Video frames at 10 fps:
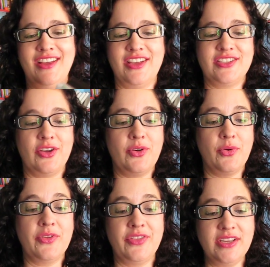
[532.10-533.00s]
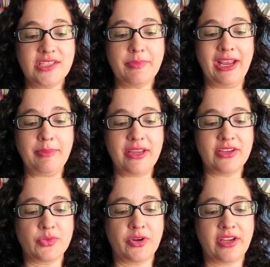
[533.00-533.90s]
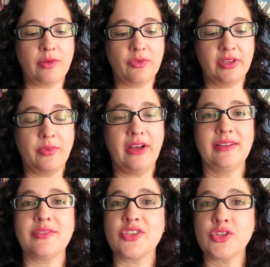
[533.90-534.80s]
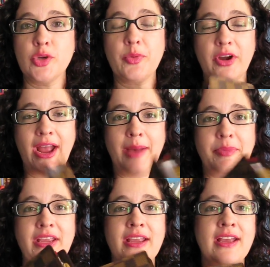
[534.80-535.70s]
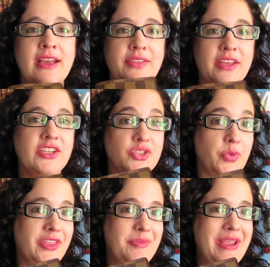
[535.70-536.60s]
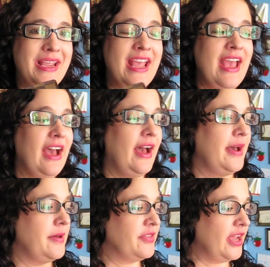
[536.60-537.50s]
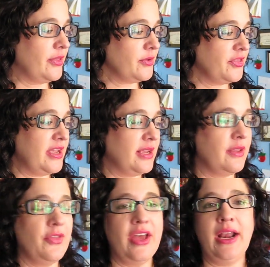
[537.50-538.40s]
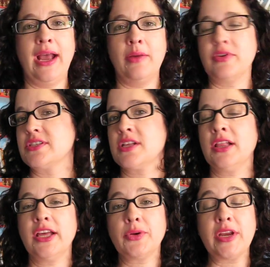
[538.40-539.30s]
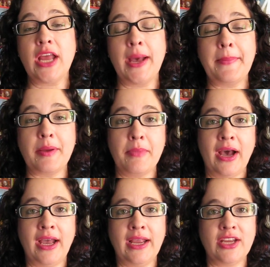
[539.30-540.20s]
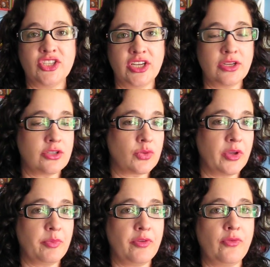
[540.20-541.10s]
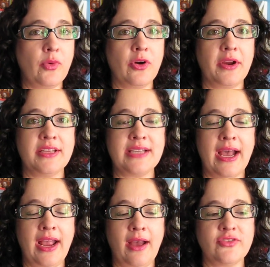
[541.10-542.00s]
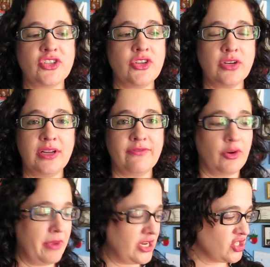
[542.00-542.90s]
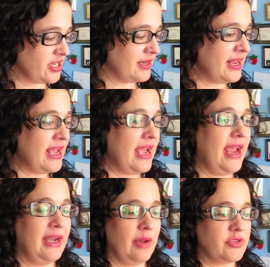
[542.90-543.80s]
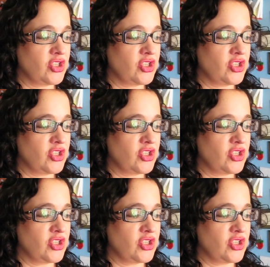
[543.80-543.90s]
So this baby is working really well. Super happy that it's with me. Uh, the other thing that I was cluttering up my agendas with before is I have student information and I was